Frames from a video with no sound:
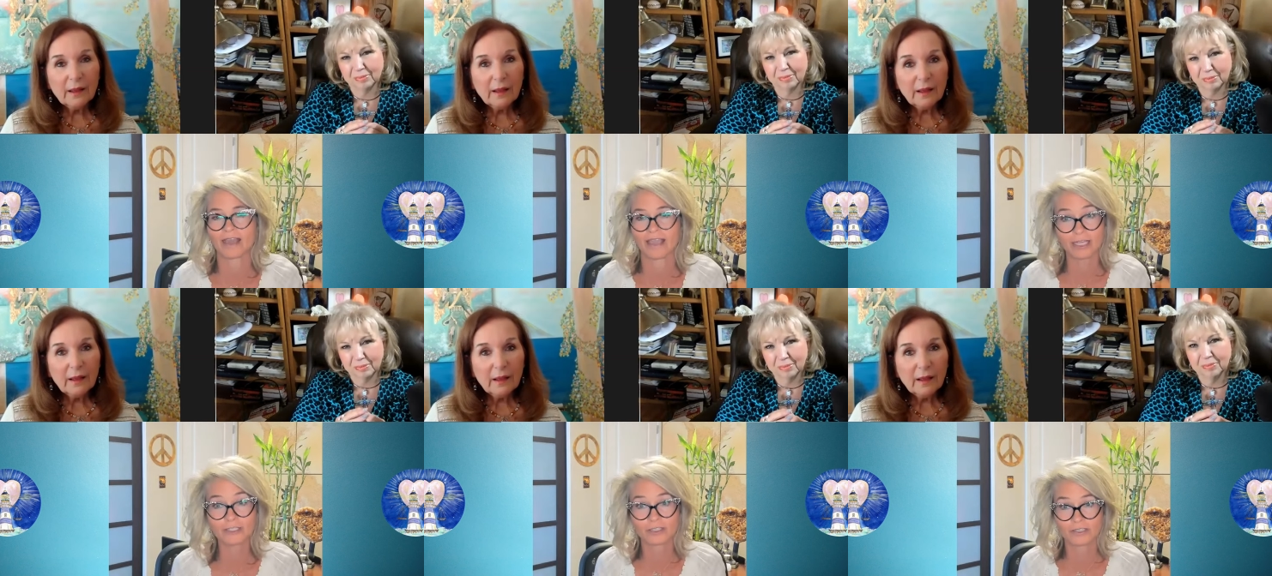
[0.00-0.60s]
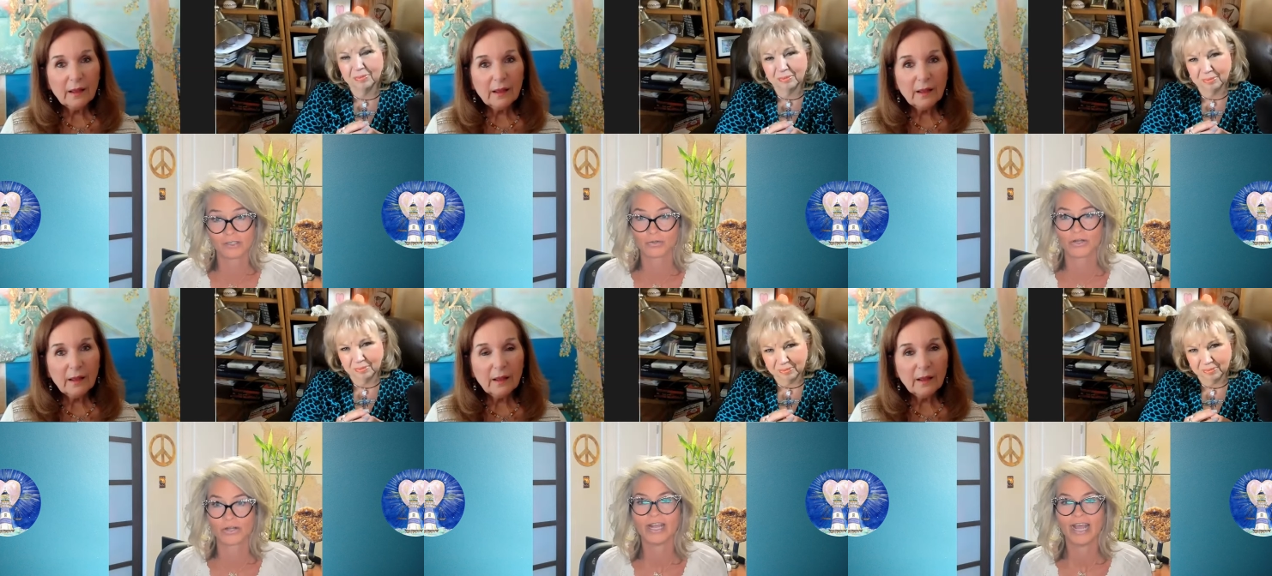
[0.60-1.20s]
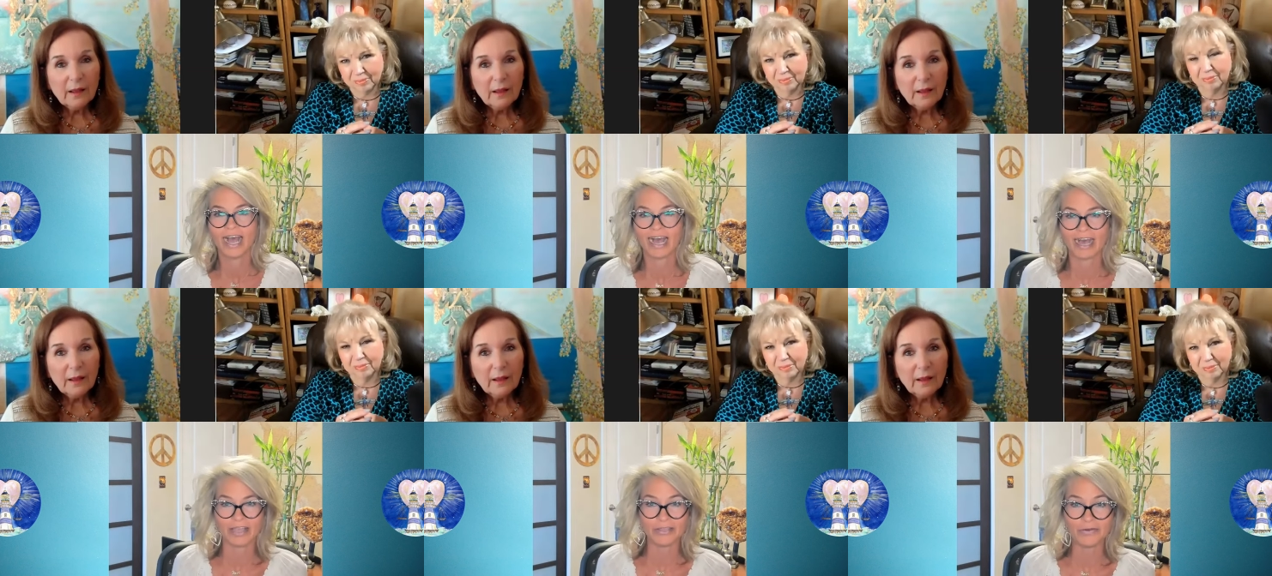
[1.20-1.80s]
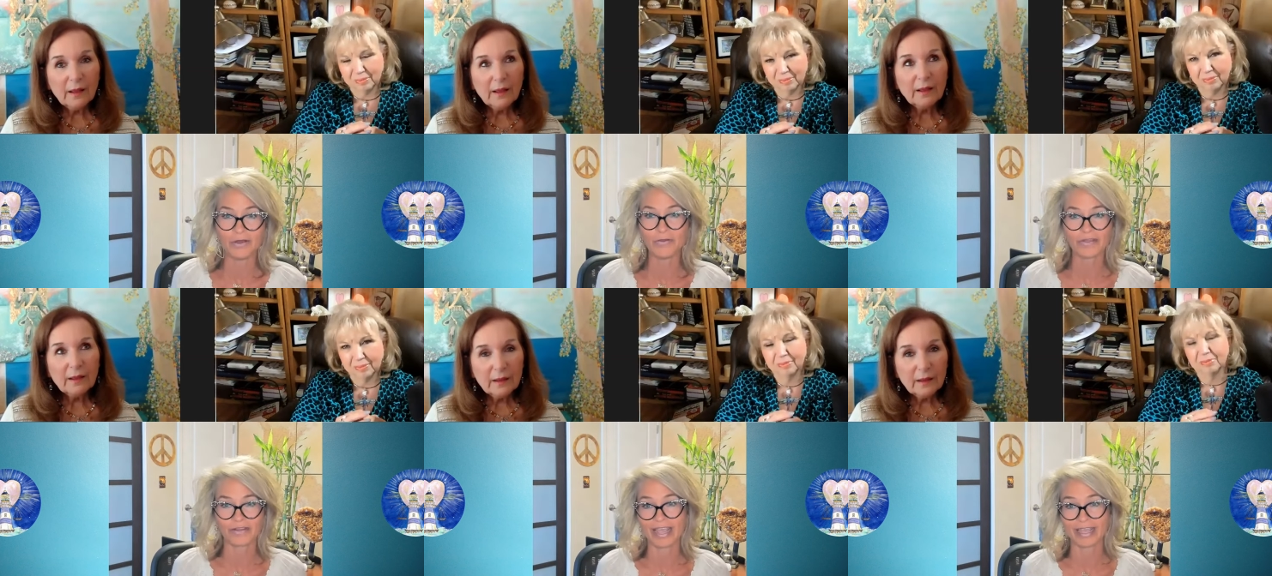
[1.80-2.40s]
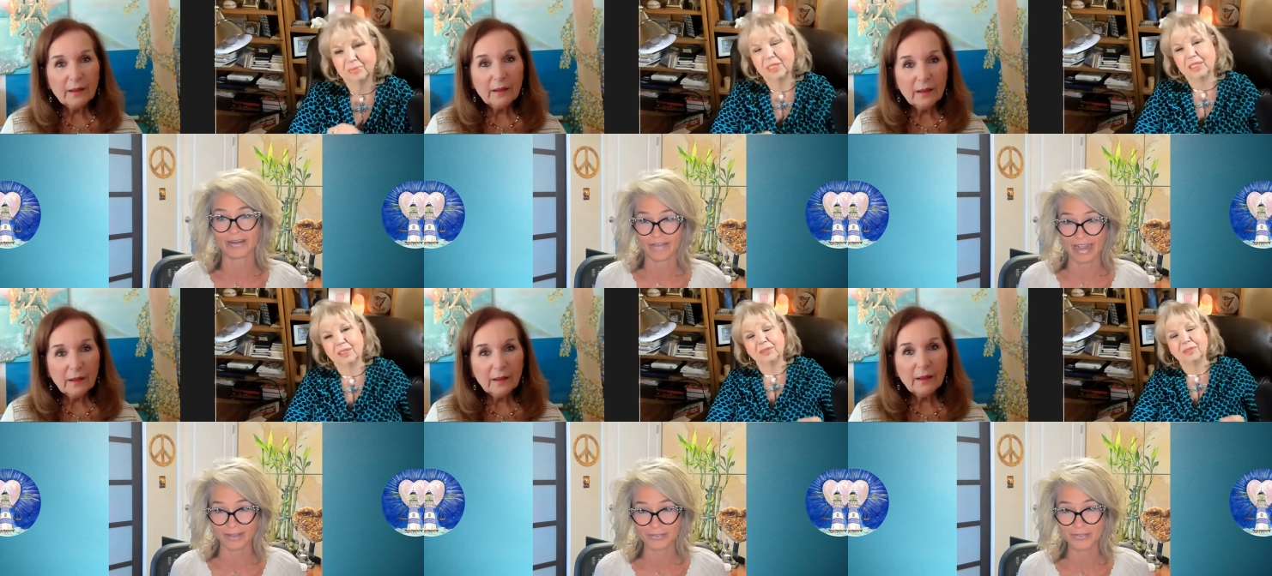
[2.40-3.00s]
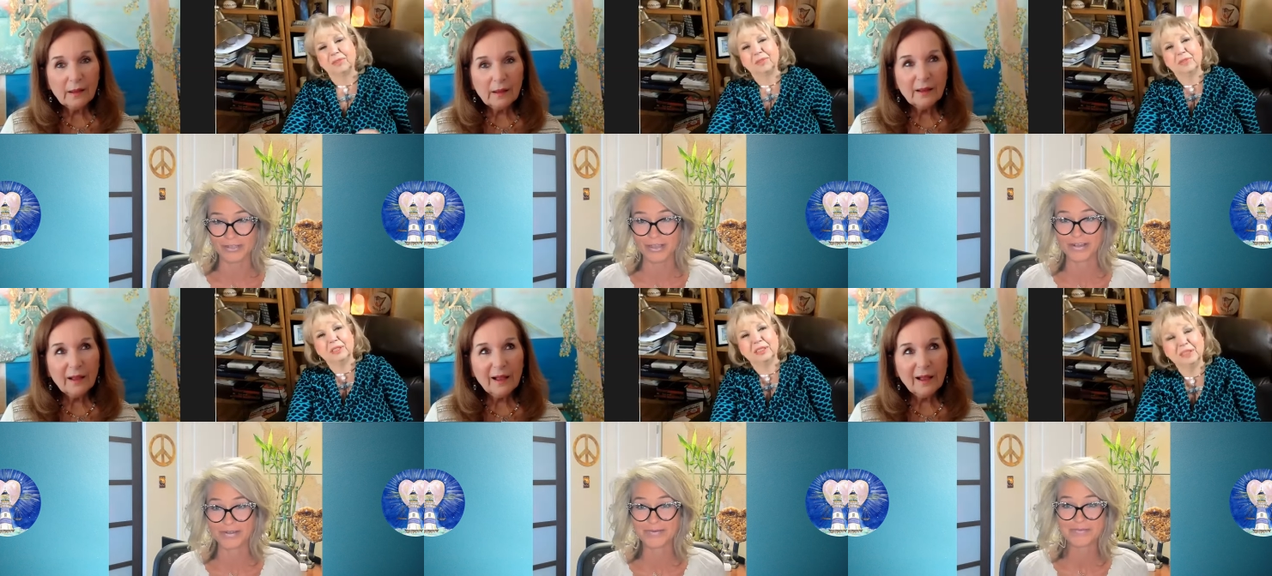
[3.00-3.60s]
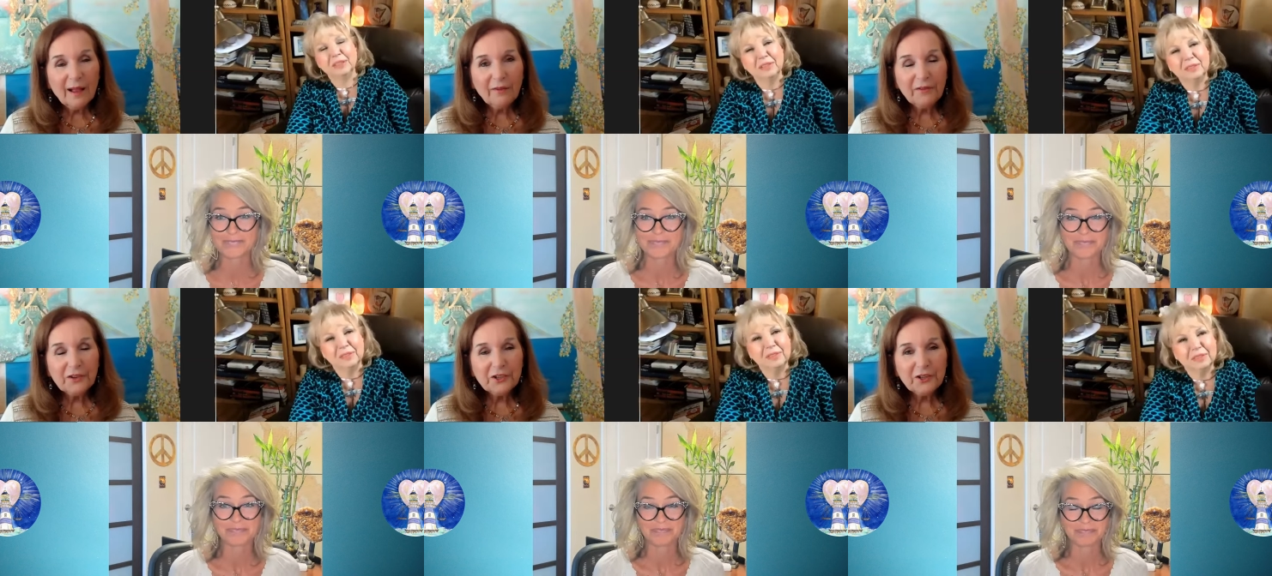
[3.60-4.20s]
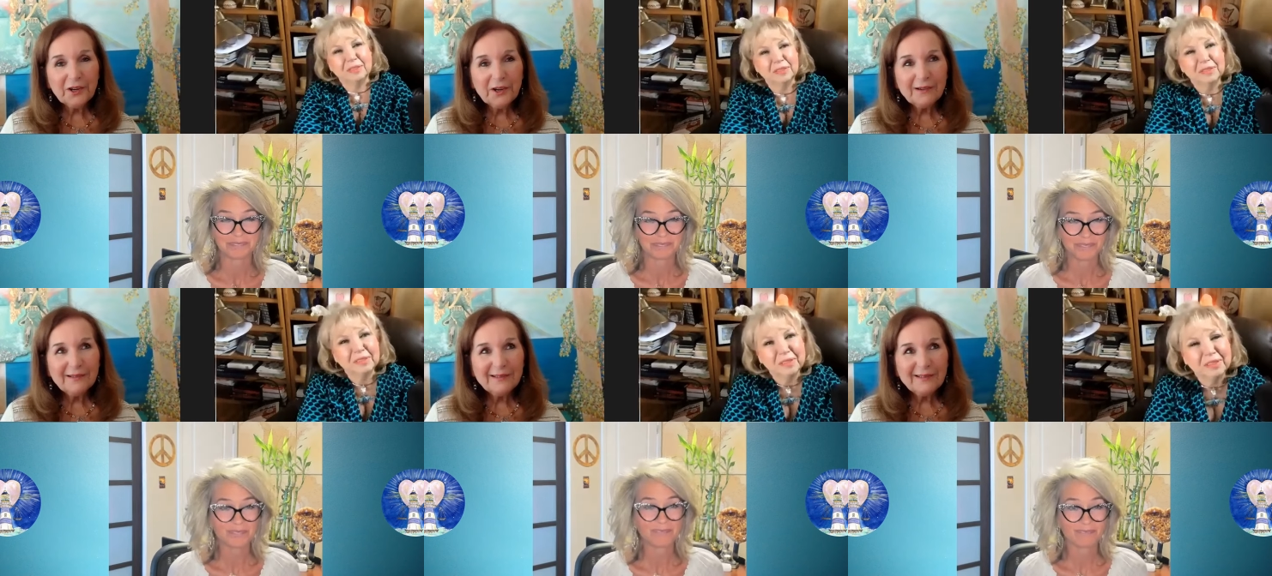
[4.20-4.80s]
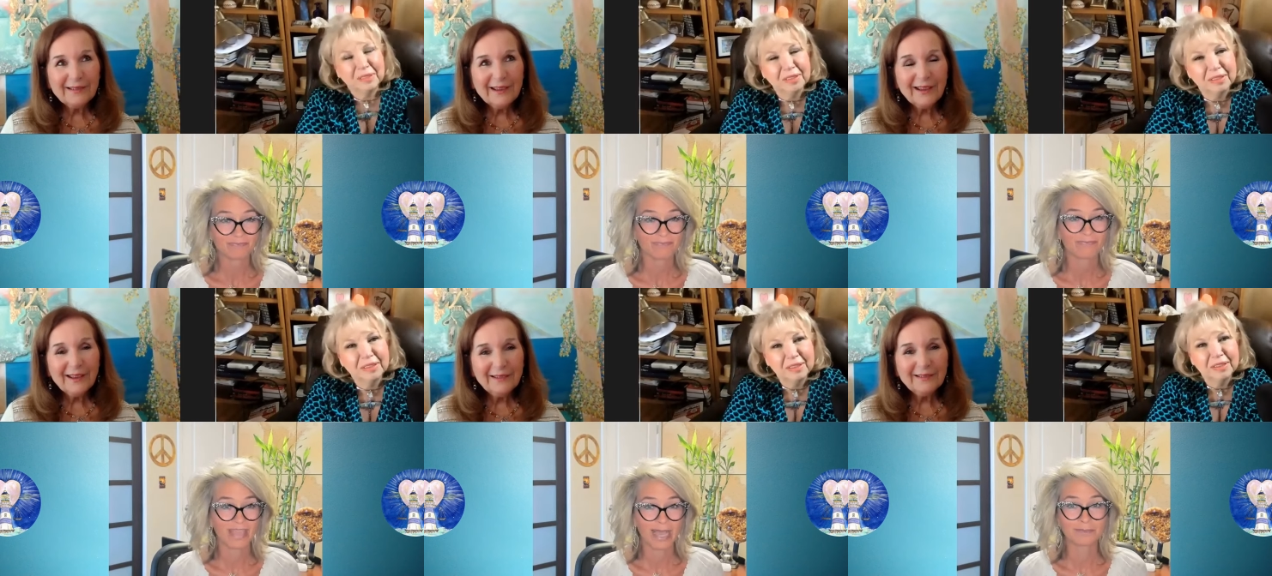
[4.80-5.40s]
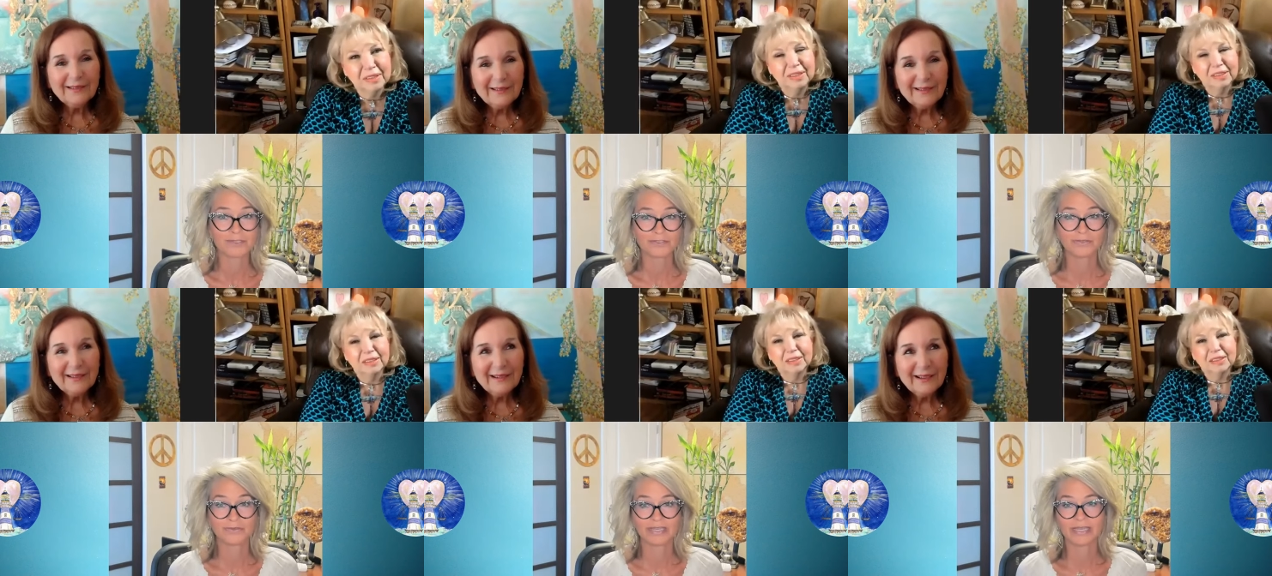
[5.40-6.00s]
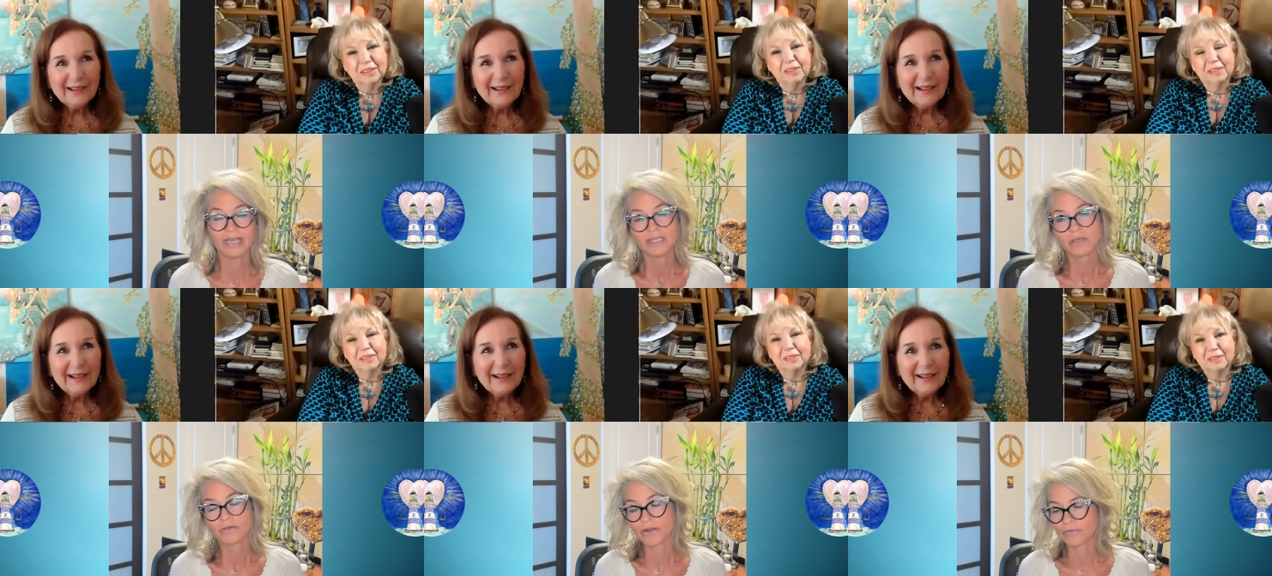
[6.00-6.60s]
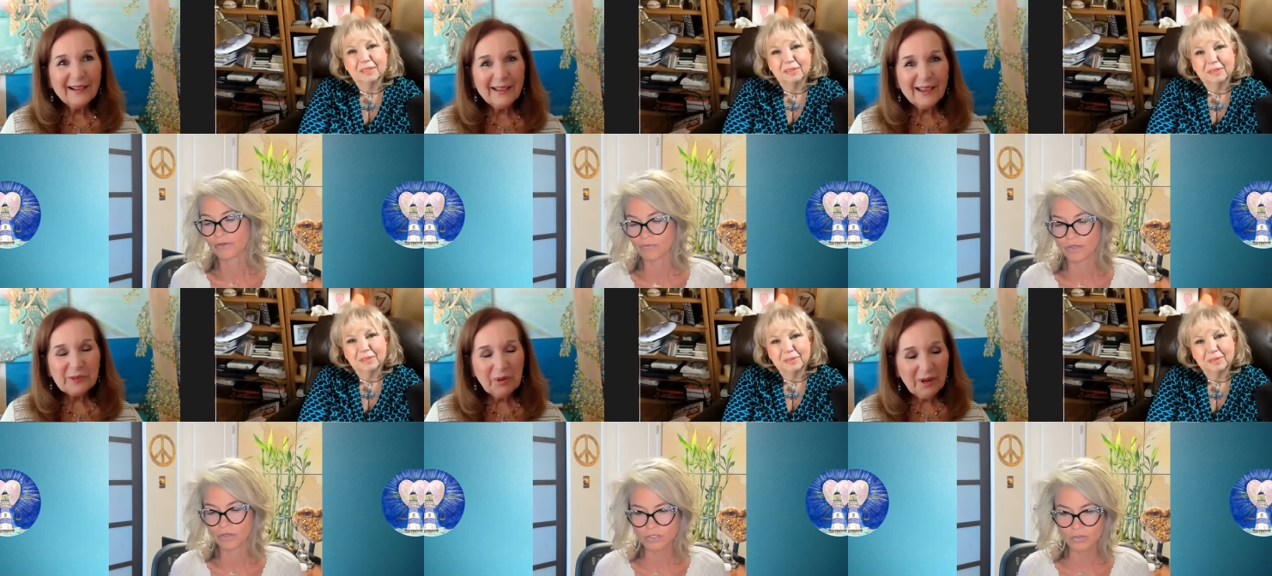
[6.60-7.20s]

Speaker 1: angel store, uh, you know they're hanging around. Mm-hmm. So
Speaker 2: for sure.
Speaker 1: Yeah. Absolutely. So, you know, th- those were